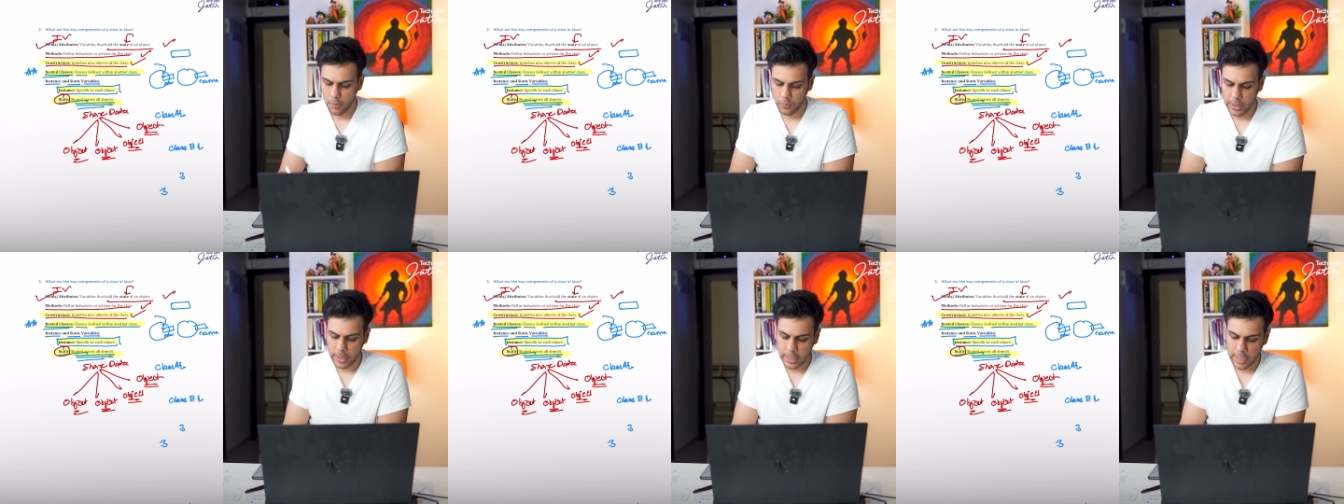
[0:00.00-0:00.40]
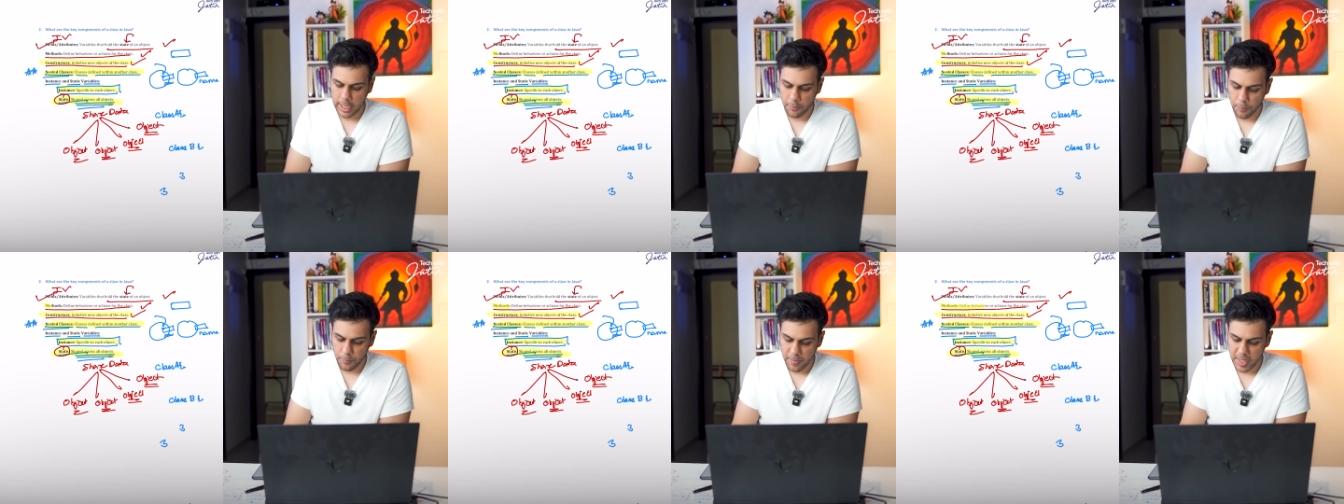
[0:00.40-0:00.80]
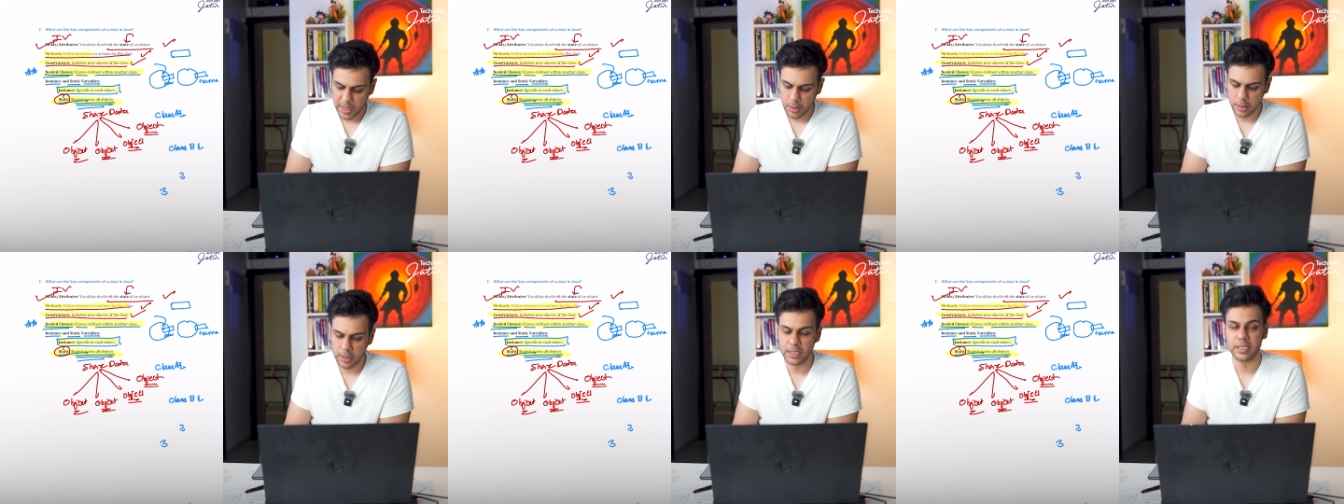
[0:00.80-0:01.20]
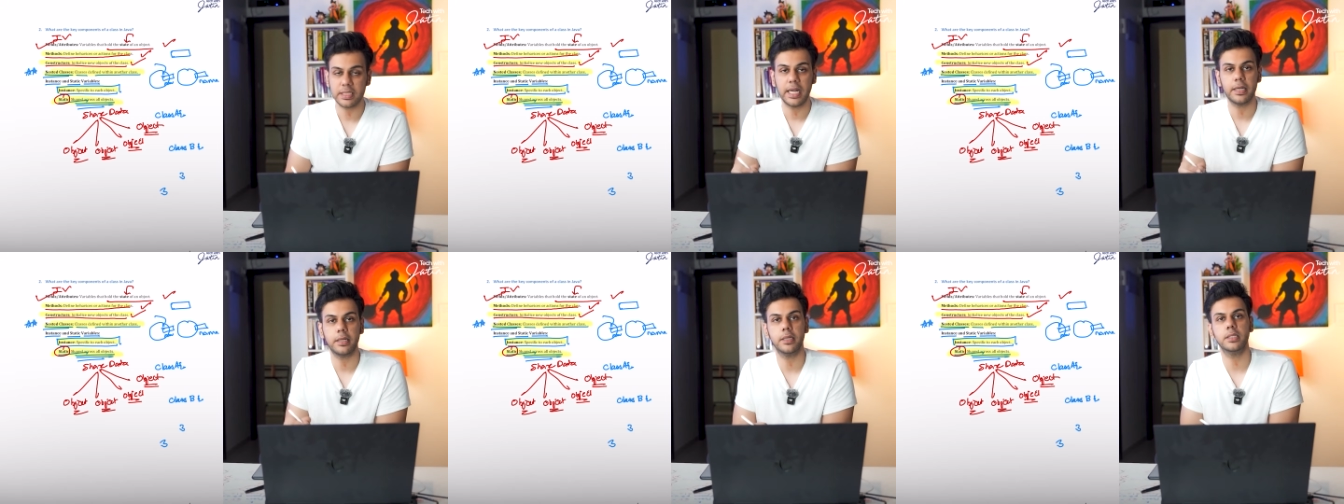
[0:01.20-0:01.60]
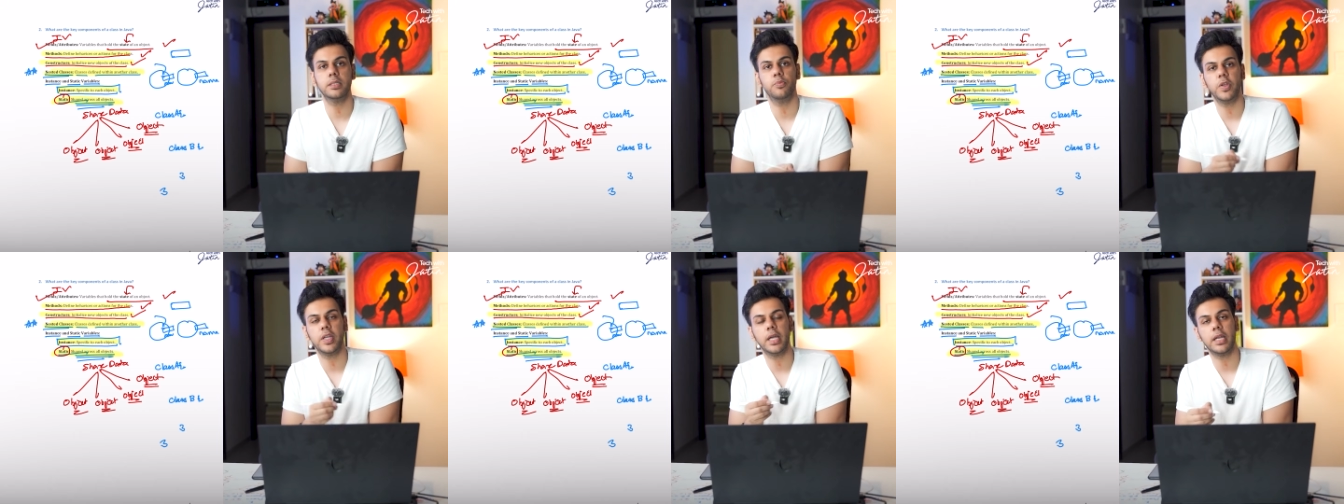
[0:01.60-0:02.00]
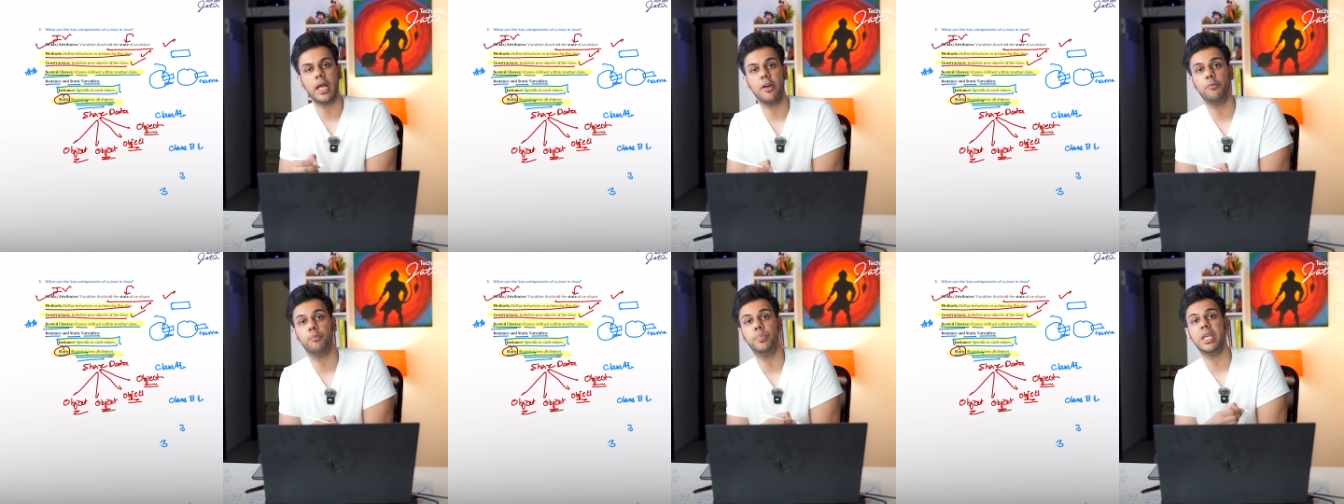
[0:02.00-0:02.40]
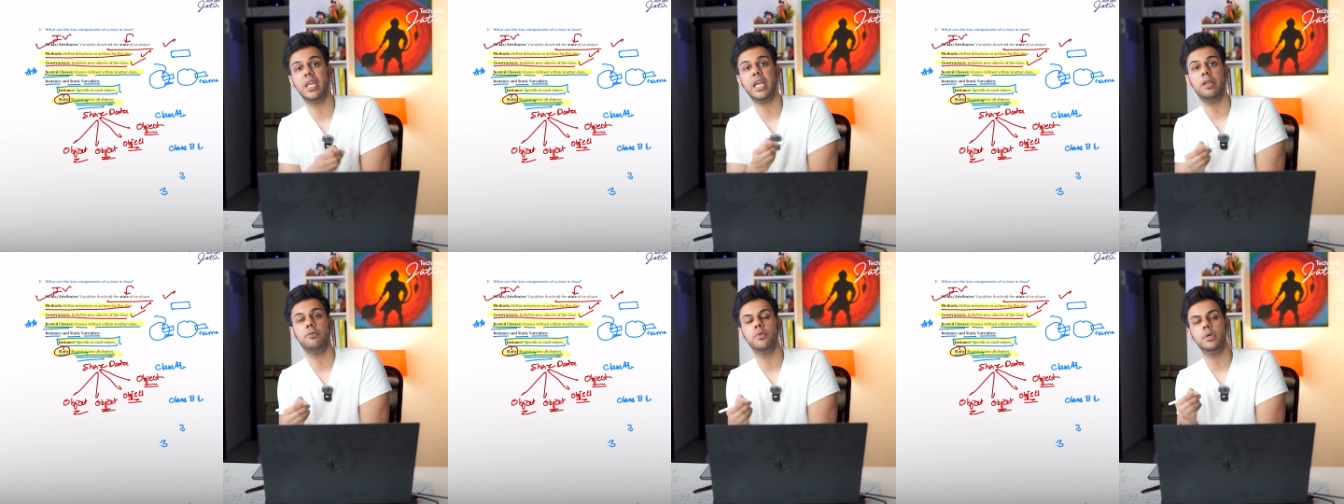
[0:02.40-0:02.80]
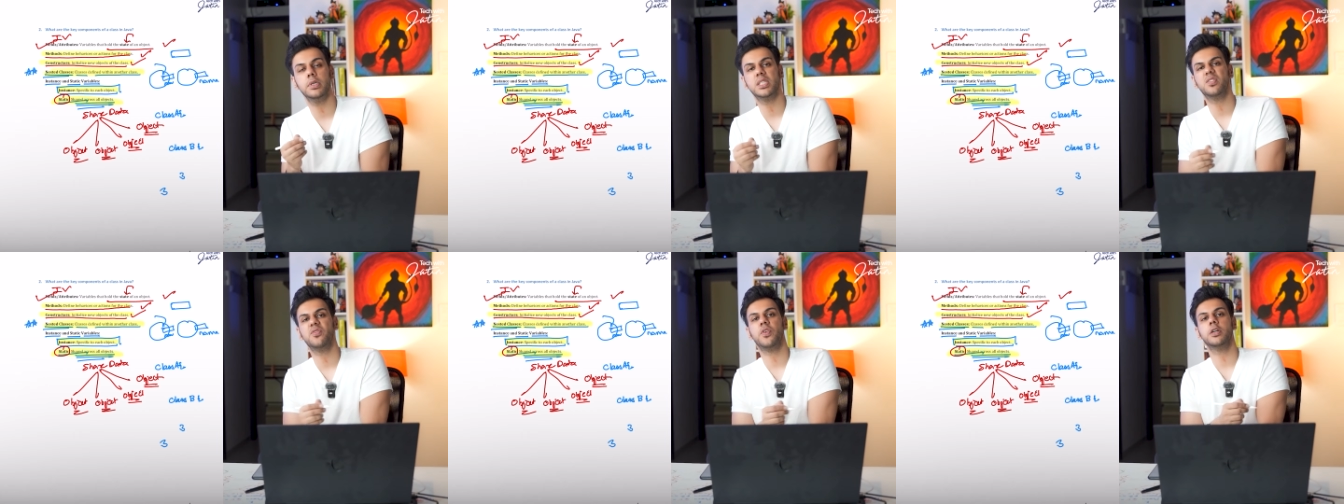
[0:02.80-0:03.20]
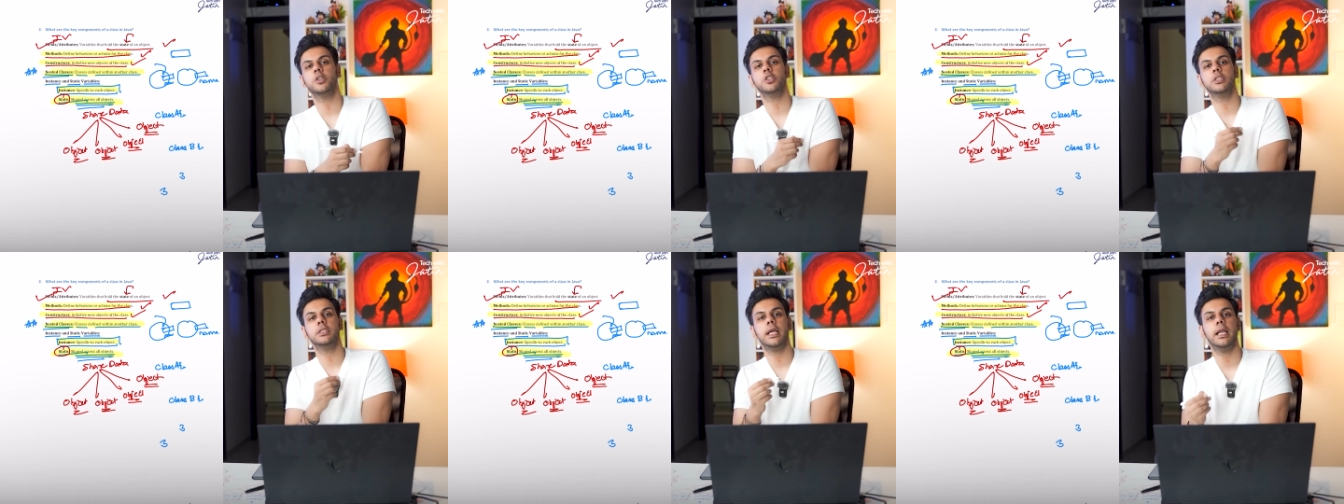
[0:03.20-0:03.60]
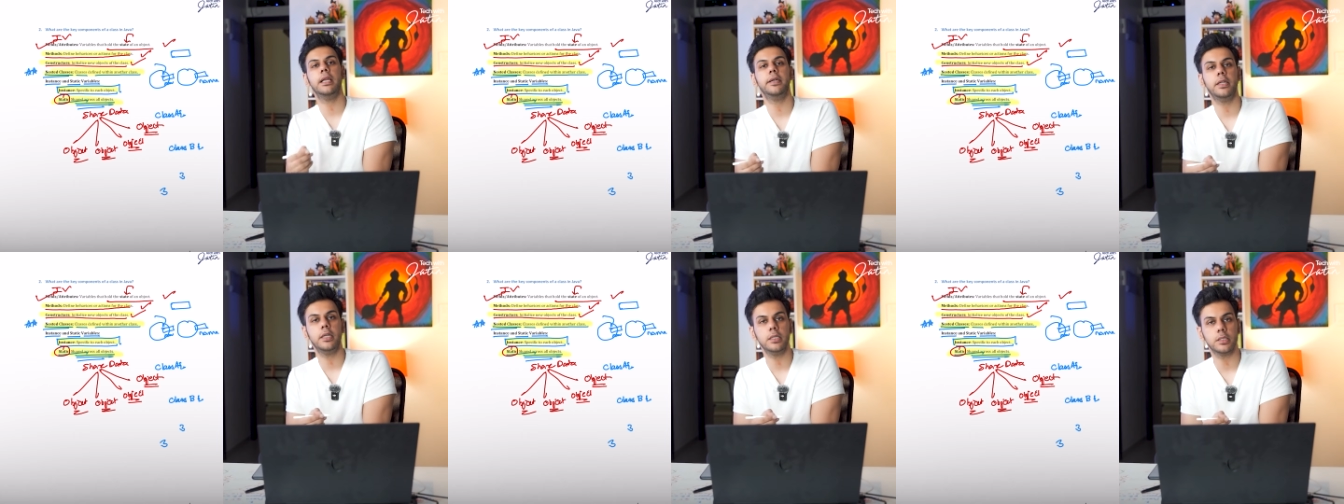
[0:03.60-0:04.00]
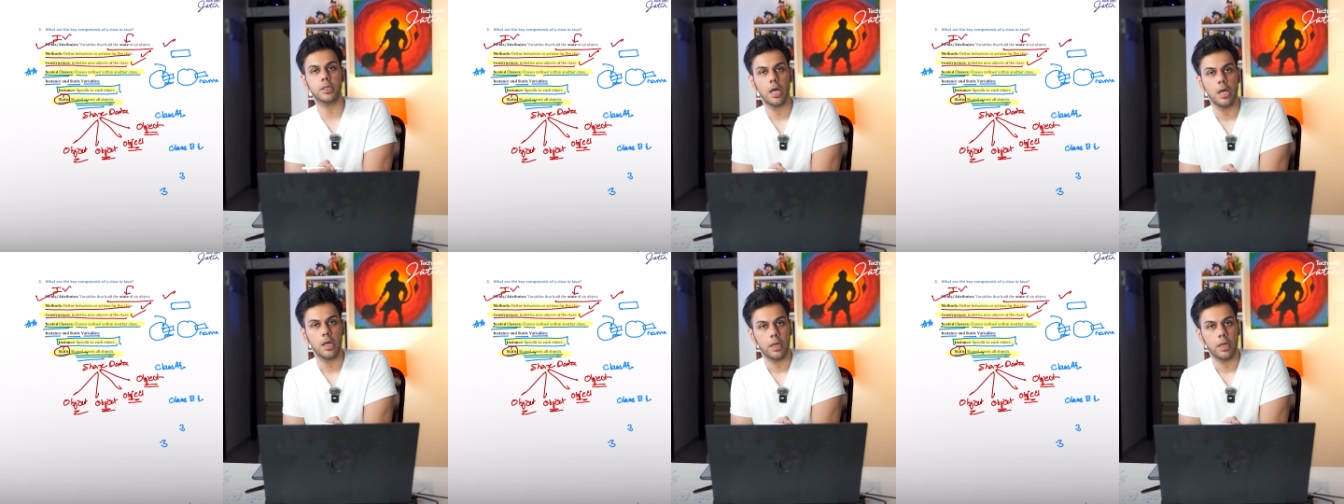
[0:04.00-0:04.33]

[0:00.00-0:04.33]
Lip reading: We can have methods. That is, we can have behaviors, functionalities